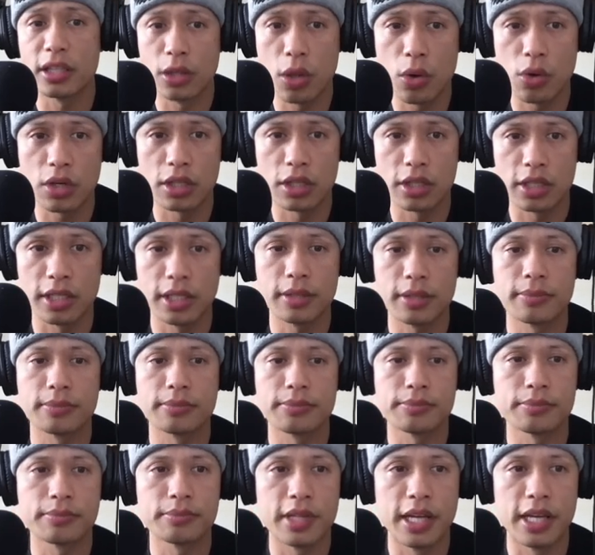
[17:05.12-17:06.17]
locally.
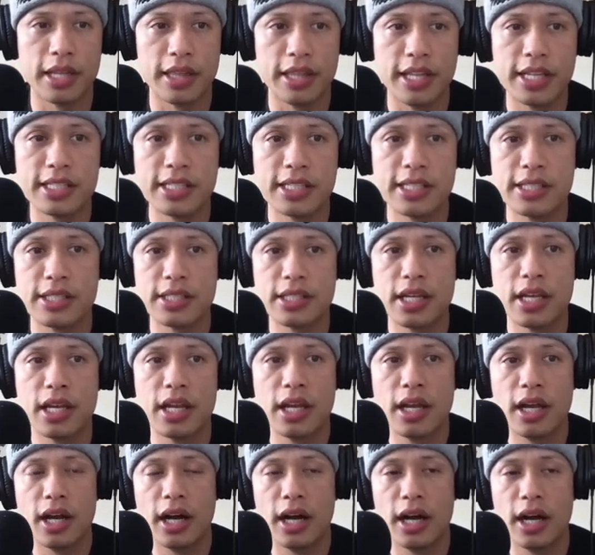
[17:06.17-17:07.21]
And this is
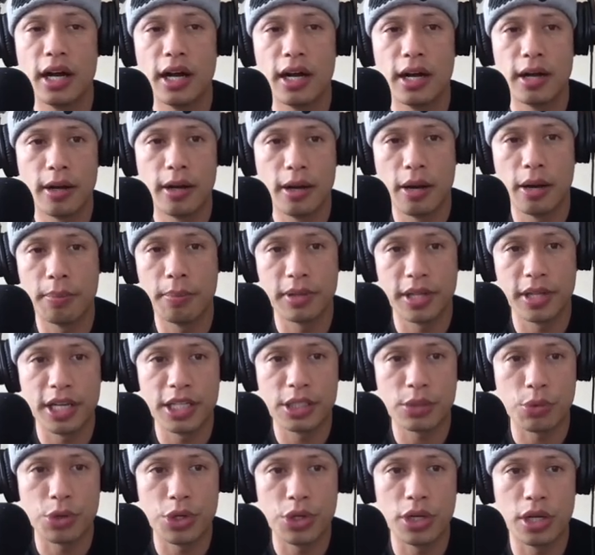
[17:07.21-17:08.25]
uh, a
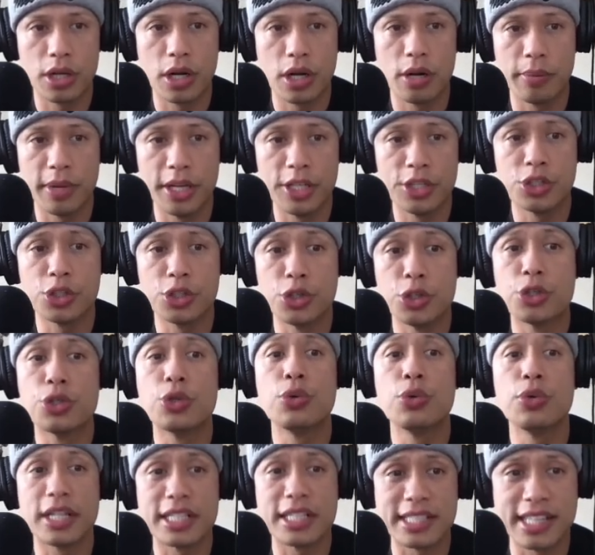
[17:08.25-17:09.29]
place where you come in to
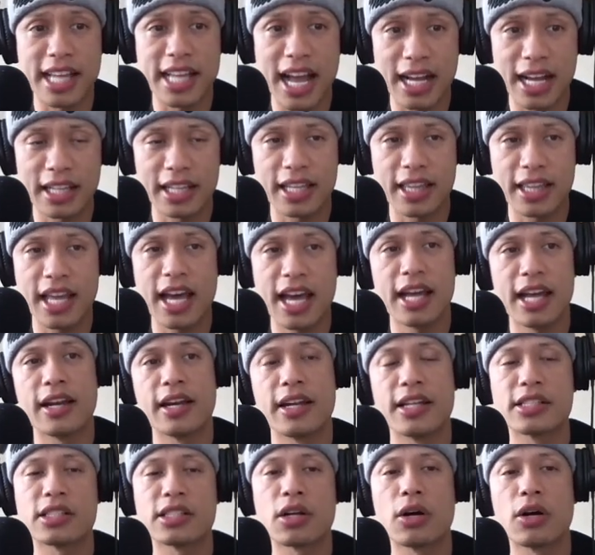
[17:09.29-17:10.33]
do exactly that,
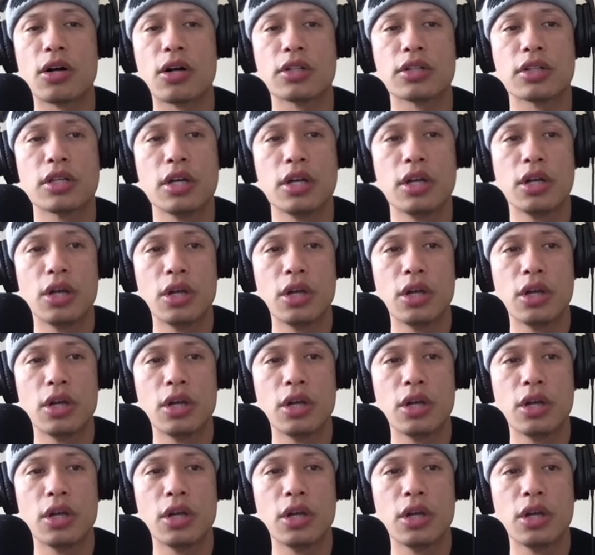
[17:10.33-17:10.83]
and it's called